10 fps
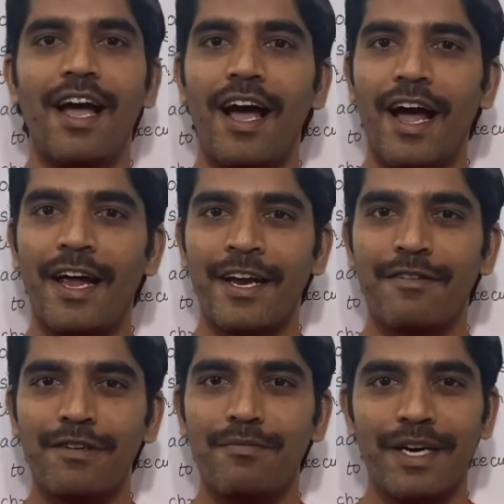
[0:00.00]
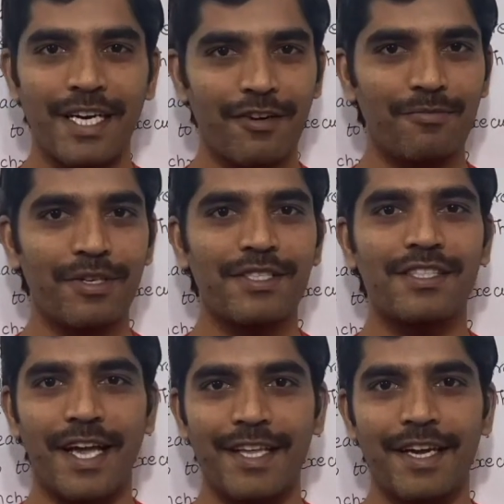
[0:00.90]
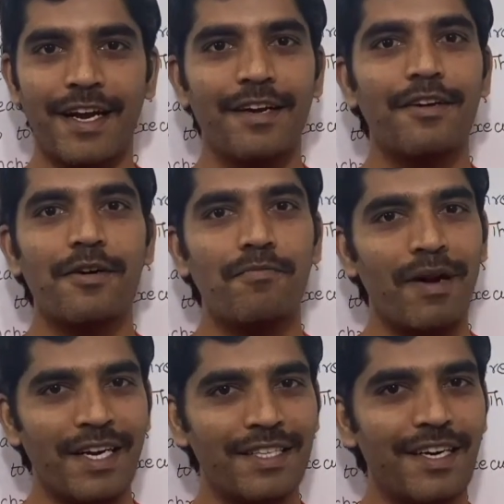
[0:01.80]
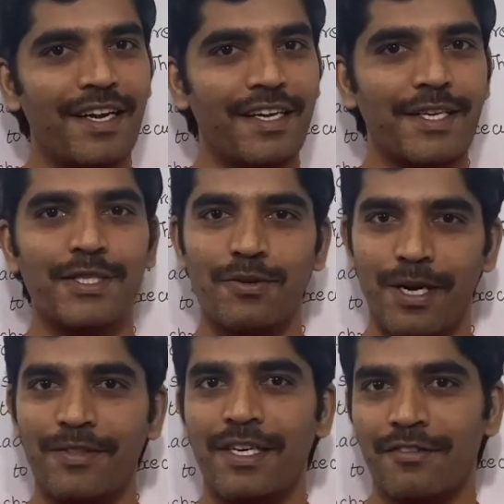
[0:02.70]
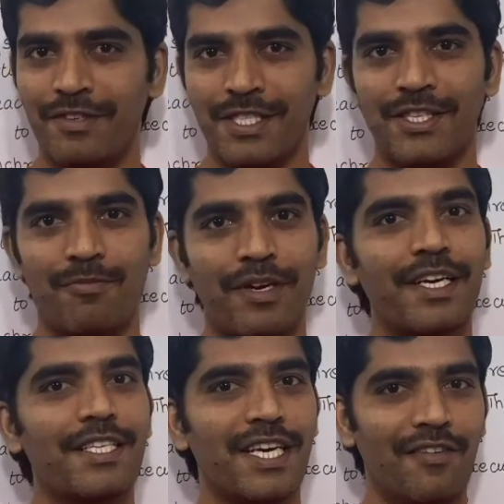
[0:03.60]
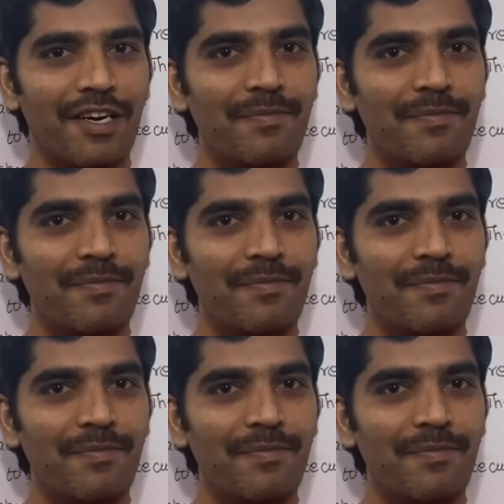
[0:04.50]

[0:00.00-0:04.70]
I heard from many developers saying that multi-threading is one of the toughest topic in Java.